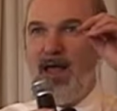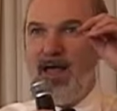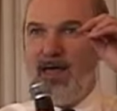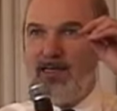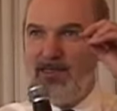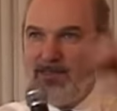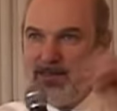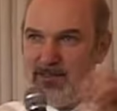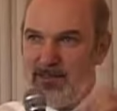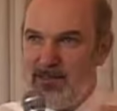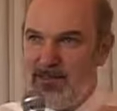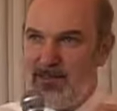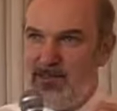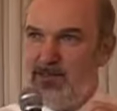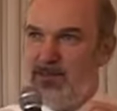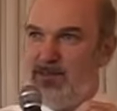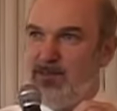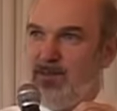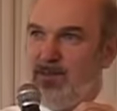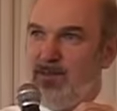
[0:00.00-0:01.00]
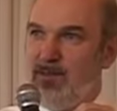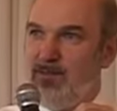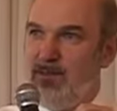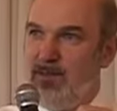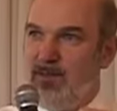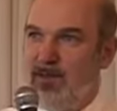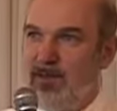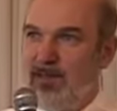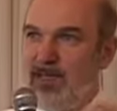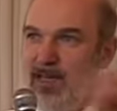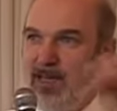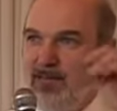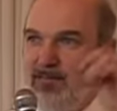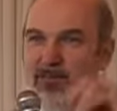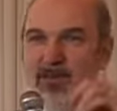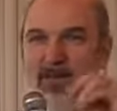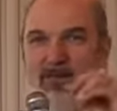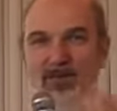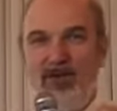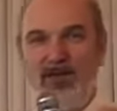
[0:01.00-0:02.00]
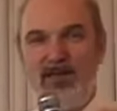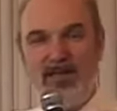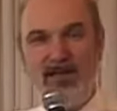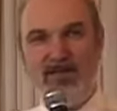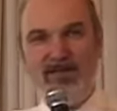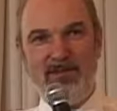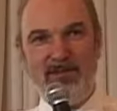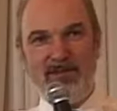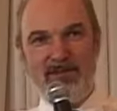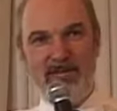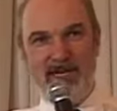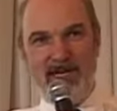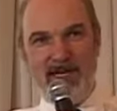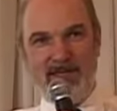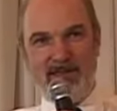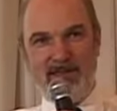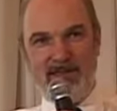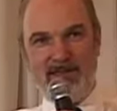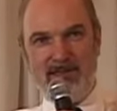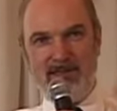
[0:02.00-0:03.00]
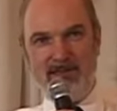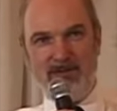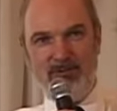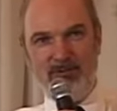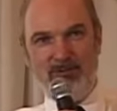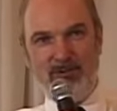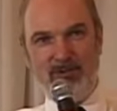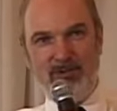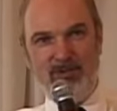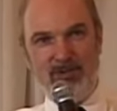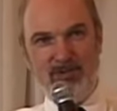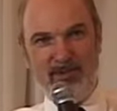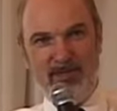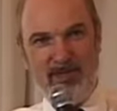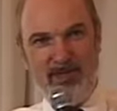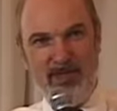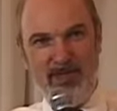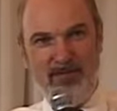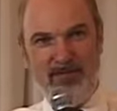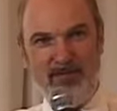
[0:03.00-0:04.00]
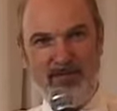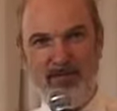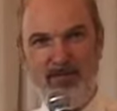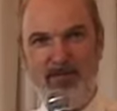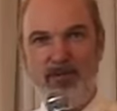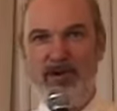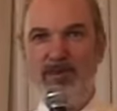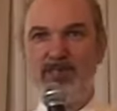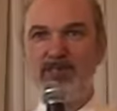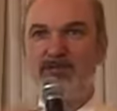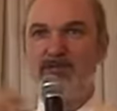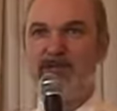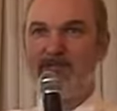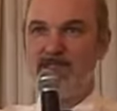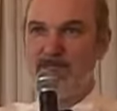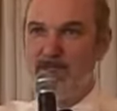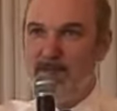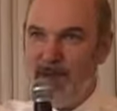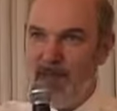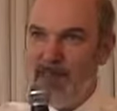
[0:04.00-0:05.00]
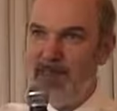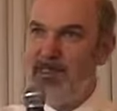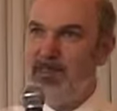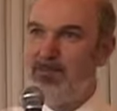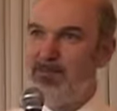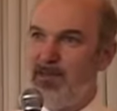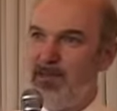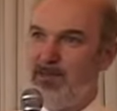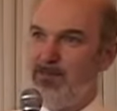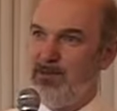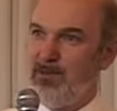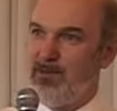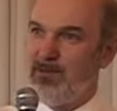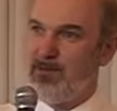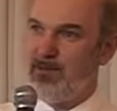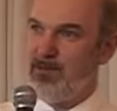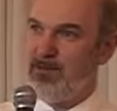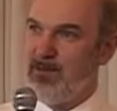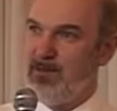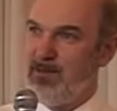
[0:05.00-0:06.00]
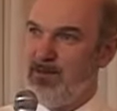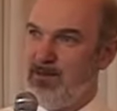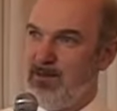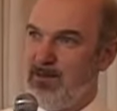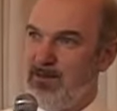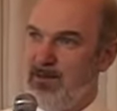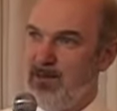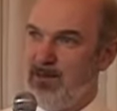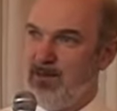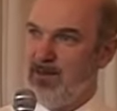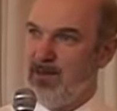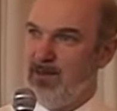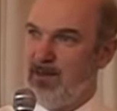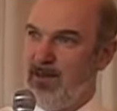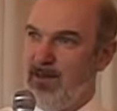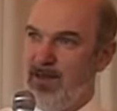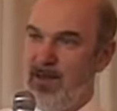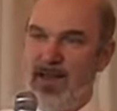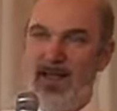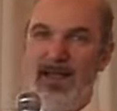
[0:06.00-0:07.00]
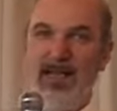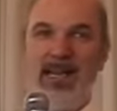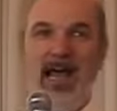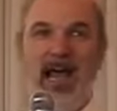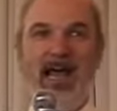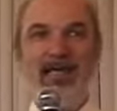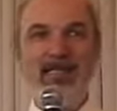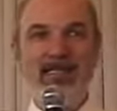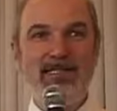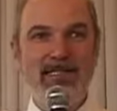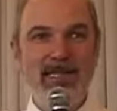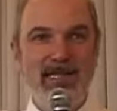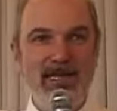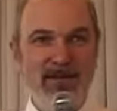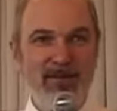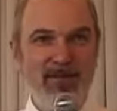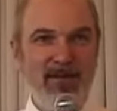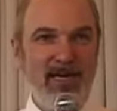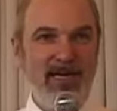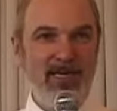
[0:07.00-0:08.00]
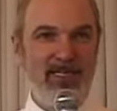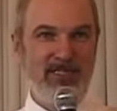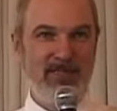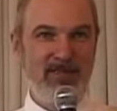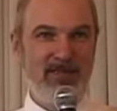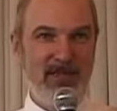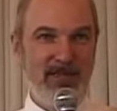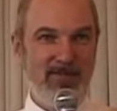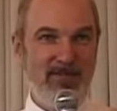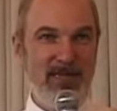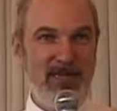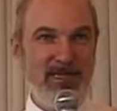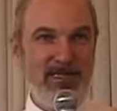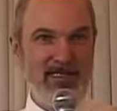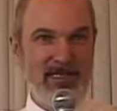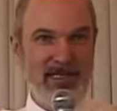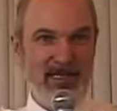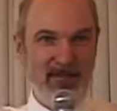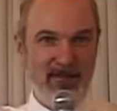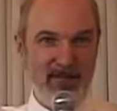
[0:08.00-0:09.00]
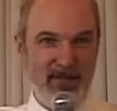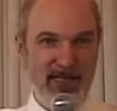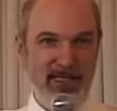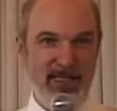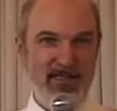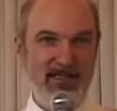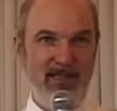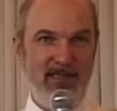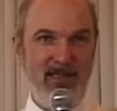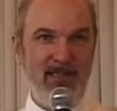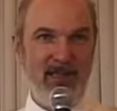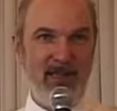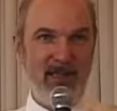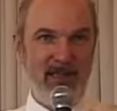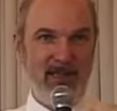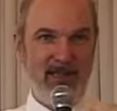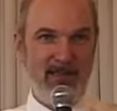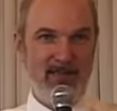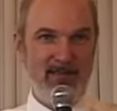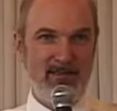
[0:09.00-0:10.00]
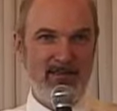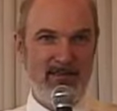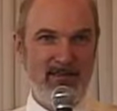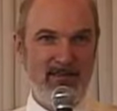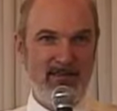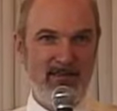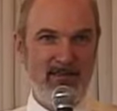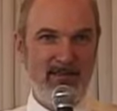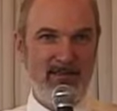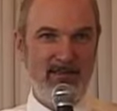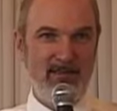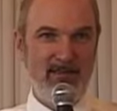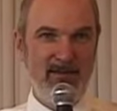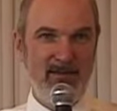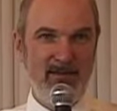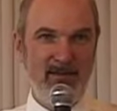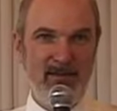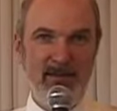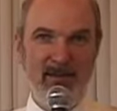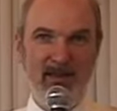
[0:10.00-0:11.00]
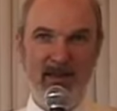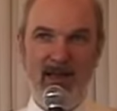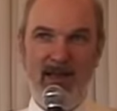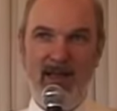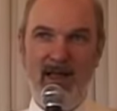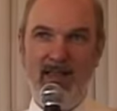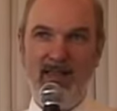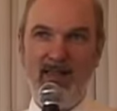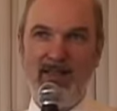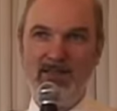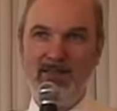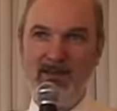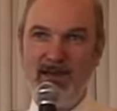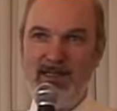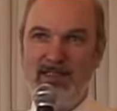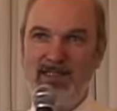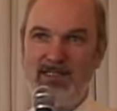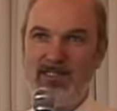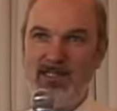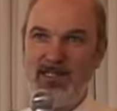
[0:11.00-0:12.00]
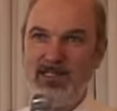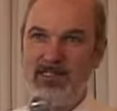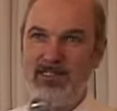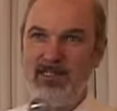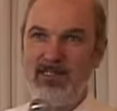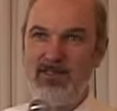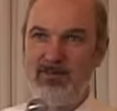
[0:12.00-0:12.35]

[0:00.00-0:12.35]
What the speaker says: I told the board, if we would have the chance to choose him versus 20 people, a nice celebration, a big celebration in the end, and the 20 just